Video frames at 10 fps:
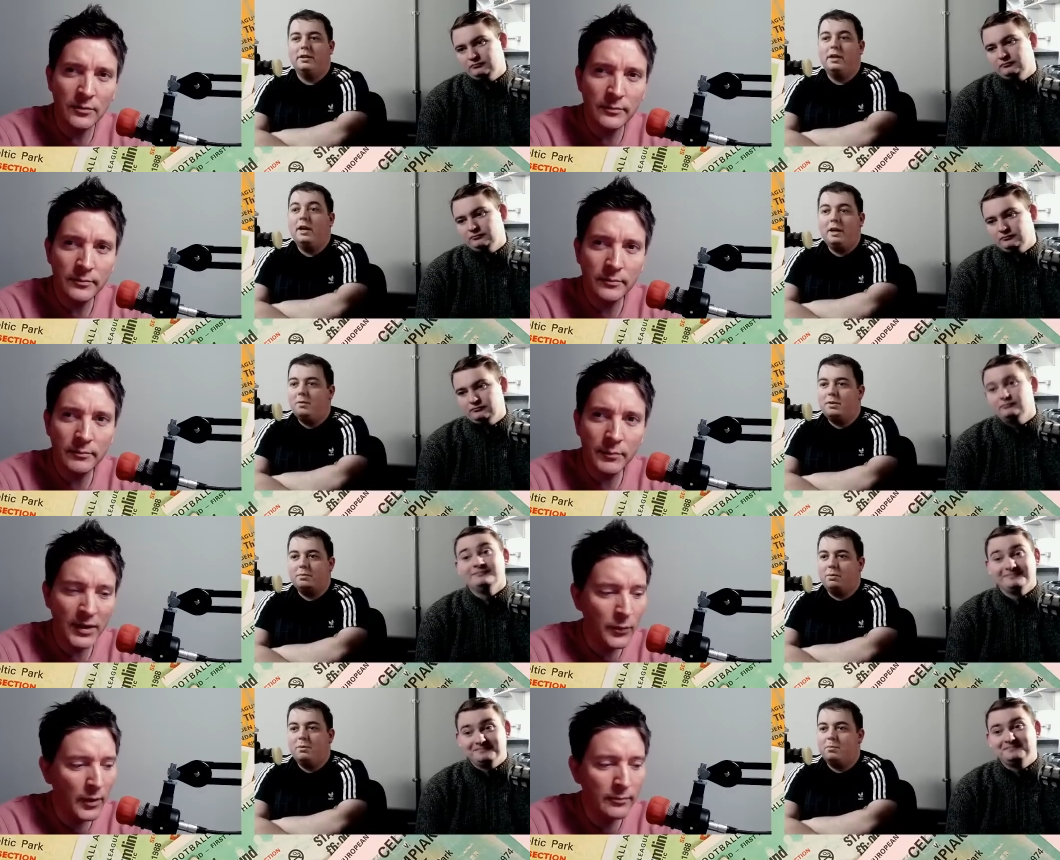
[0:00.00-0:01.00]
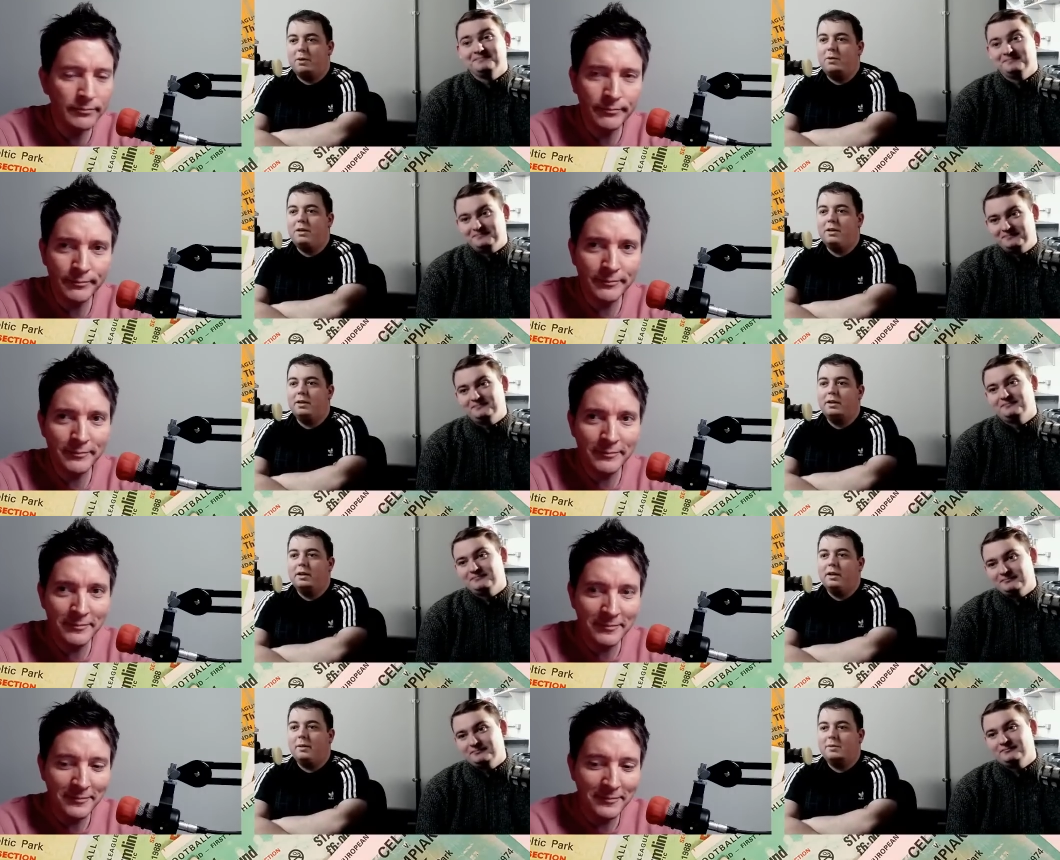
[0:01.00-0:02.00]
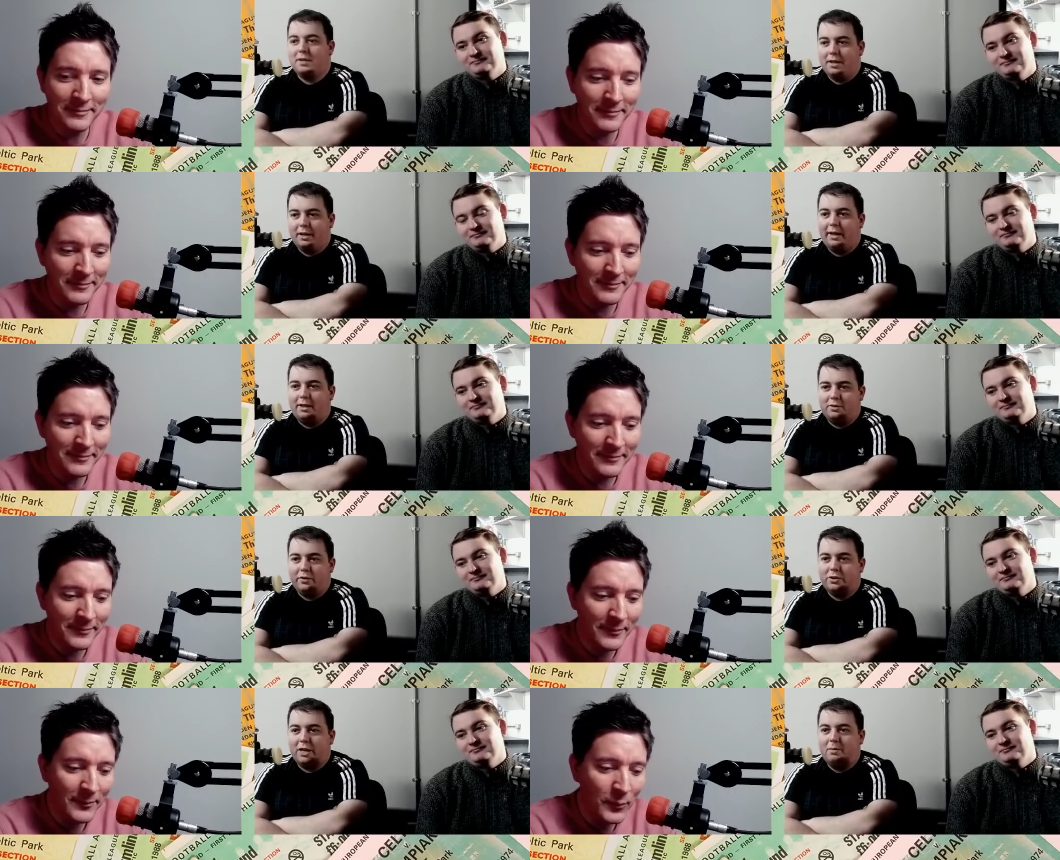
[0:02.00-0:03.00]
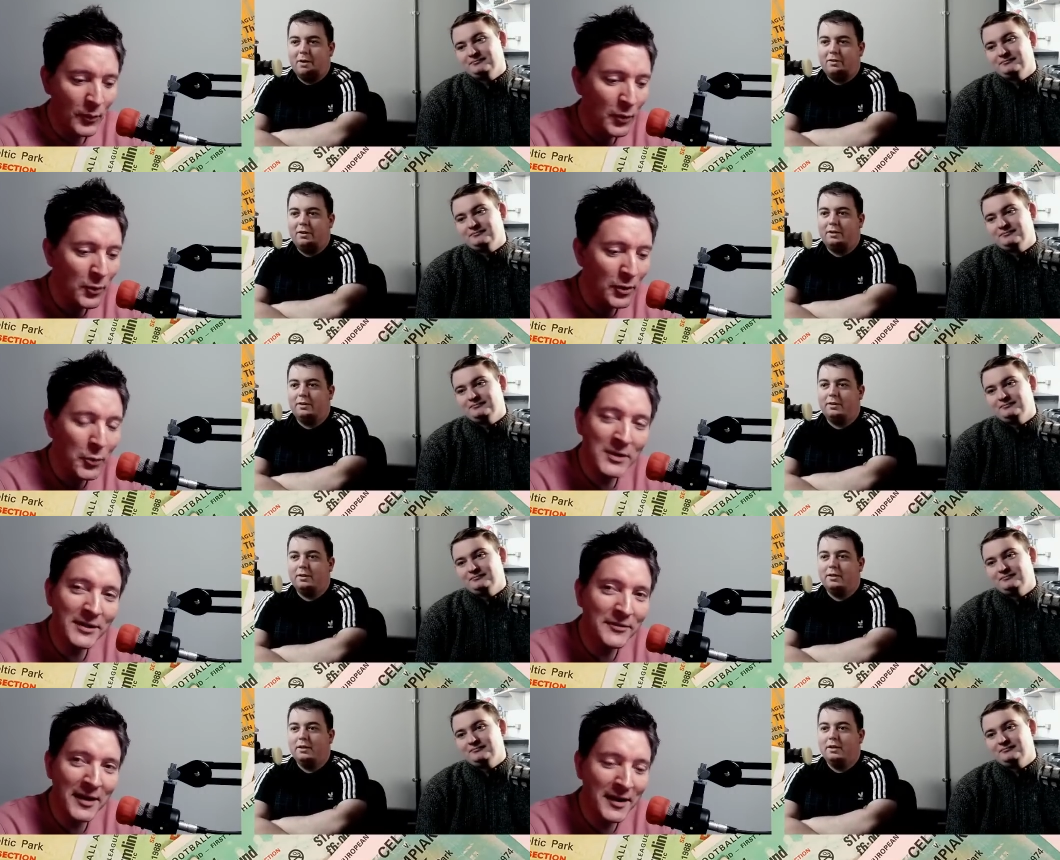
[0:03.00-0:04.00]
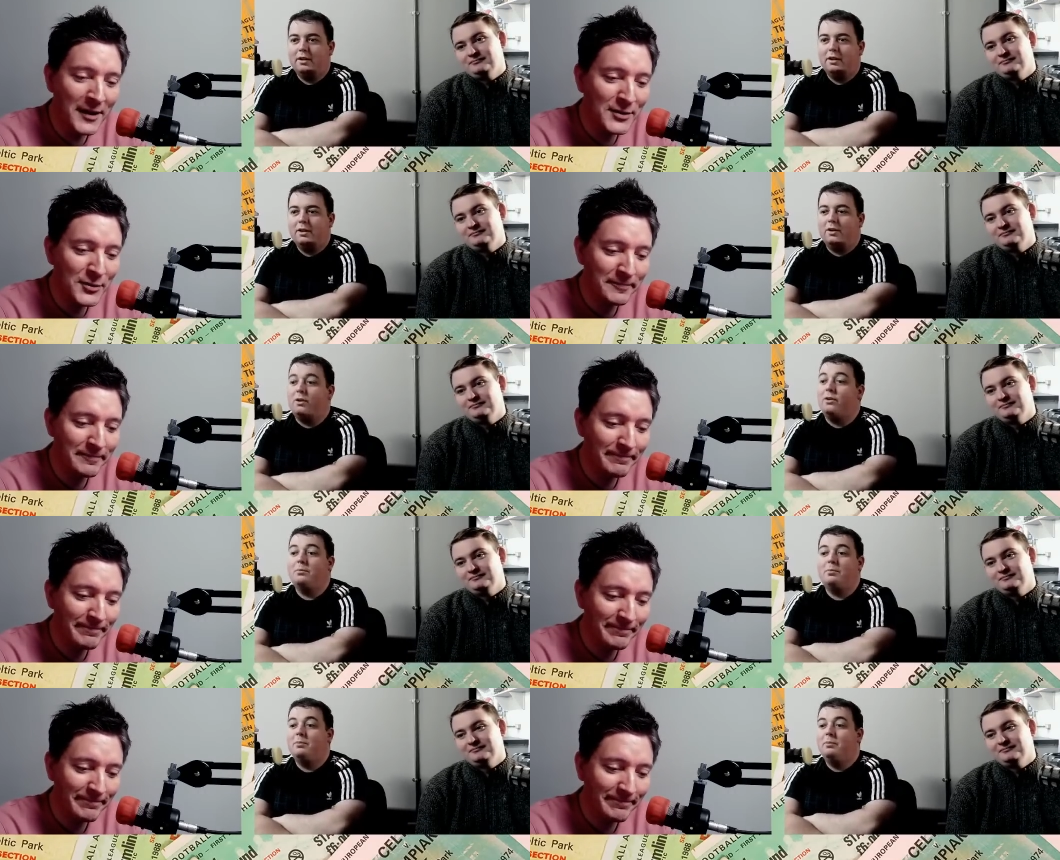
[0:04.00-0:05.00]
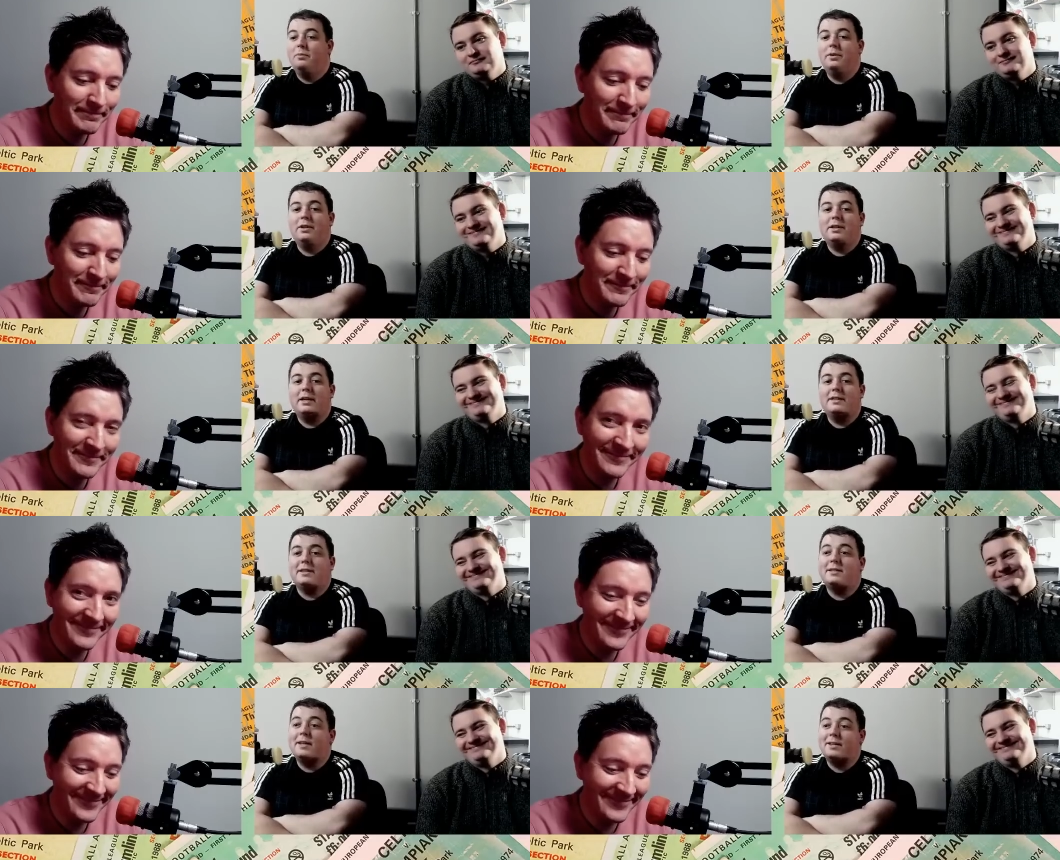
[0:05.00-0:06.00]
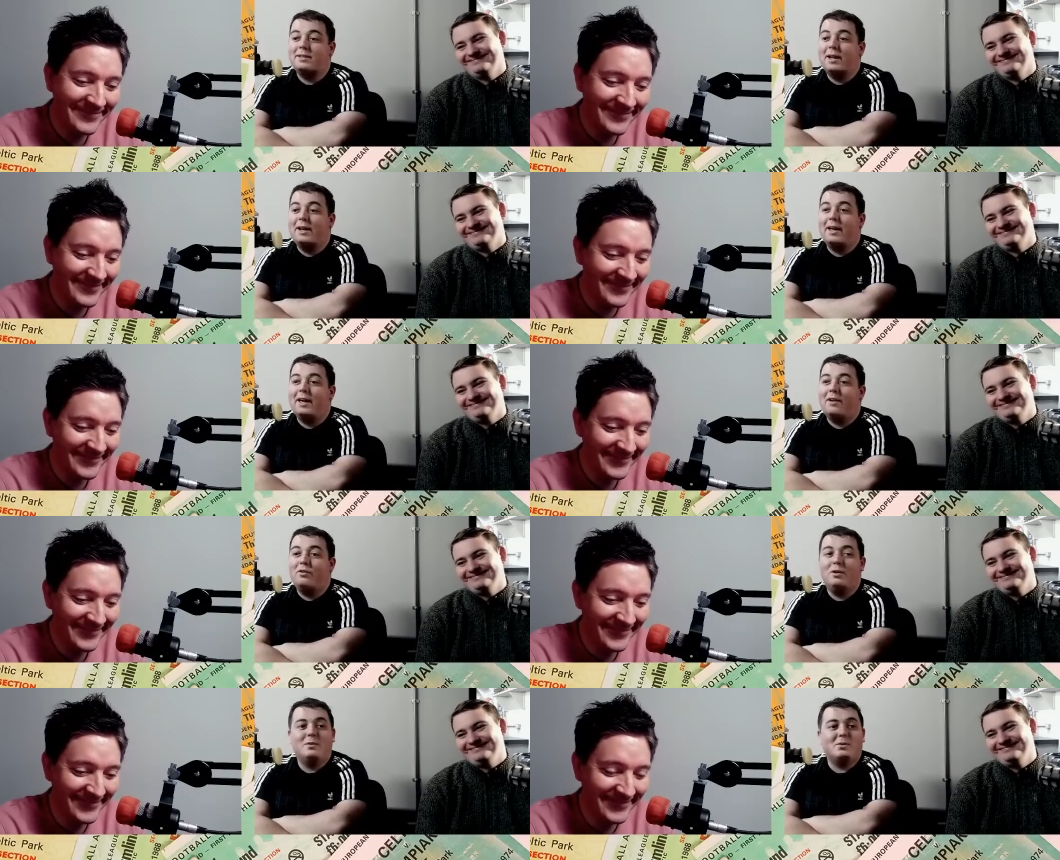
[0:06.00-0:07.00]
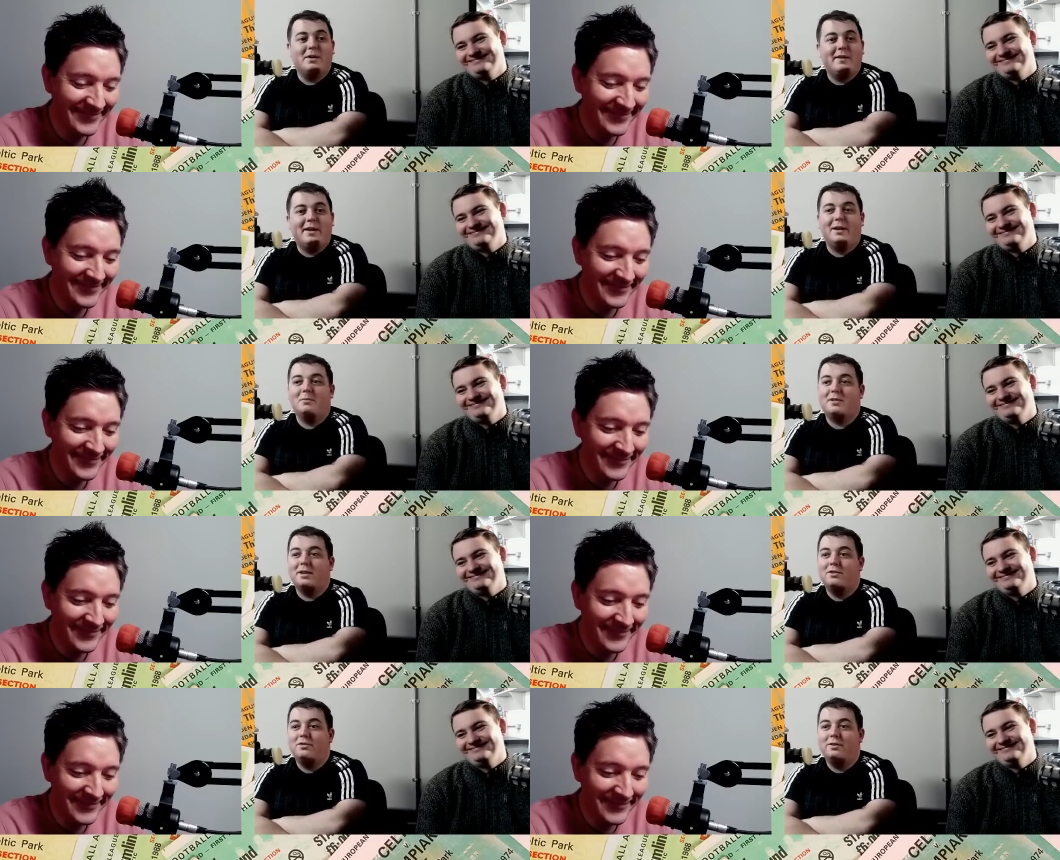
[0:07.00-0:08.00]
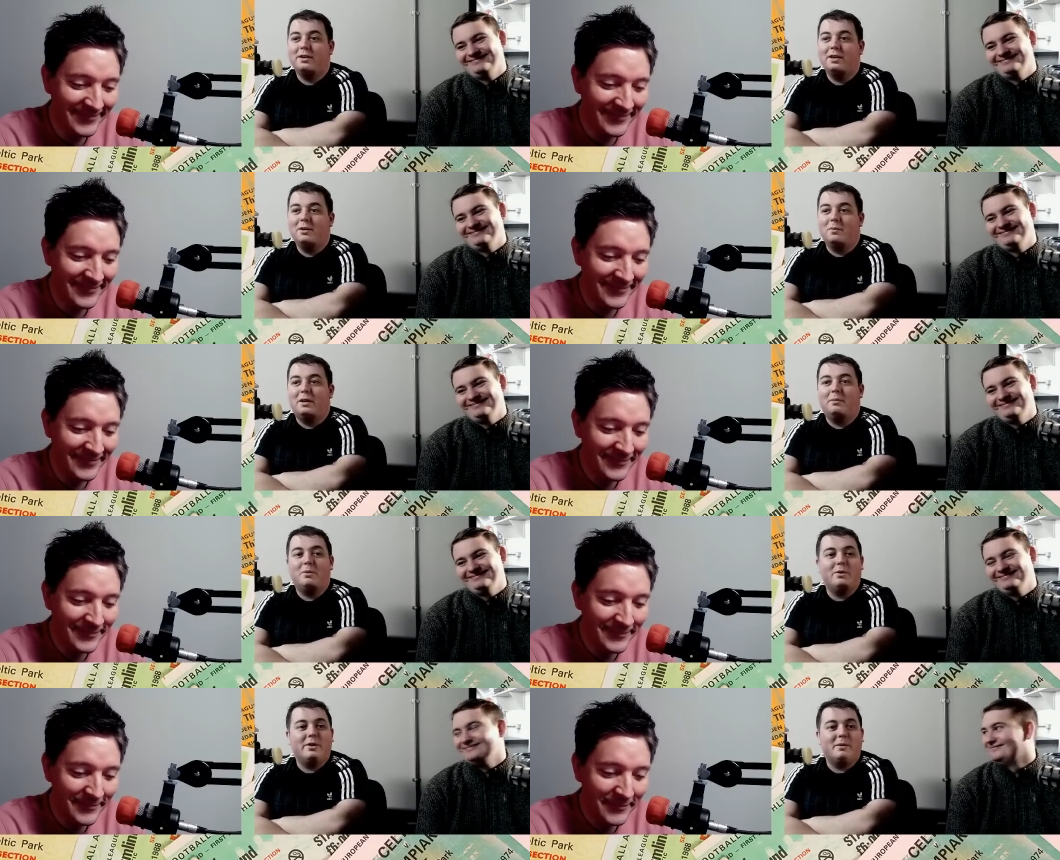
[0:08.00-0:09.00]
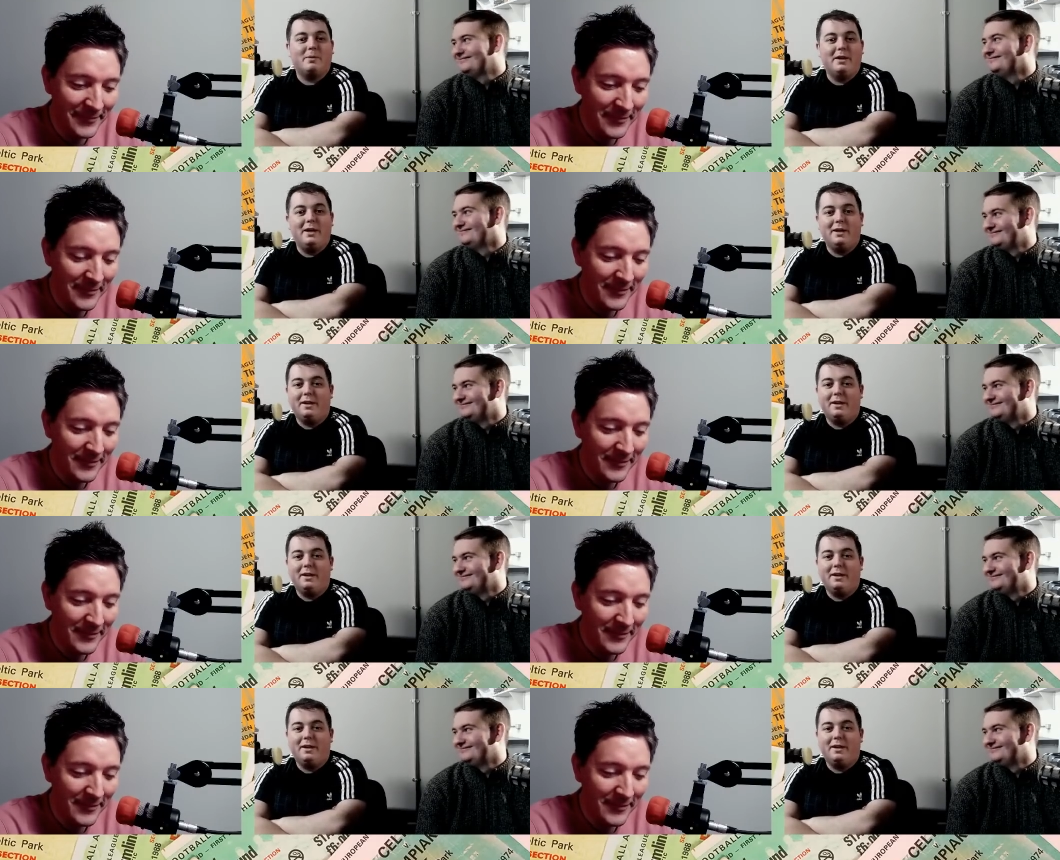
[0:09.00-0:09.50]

Speaker 1: Yeah, he was well. he was brilliant. That was uh, Lennon's first game after. They'll always
Speaker 2: have Tynecastle.
Speaker 1: Oh, his assist that night, I thought he was going to take it himself when they put it on a plate.